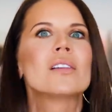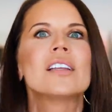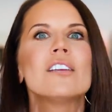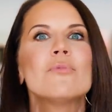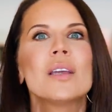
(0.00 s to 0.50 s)

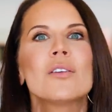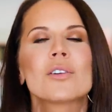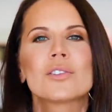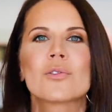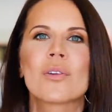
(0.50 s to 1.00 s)
Leave me
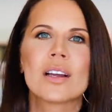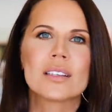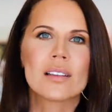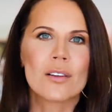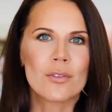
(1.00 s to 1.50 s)
your
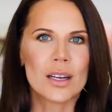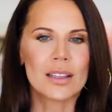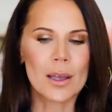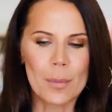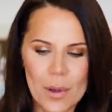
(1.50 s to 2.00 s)
stories. I love
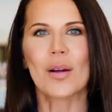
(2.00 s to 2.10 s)
reading them.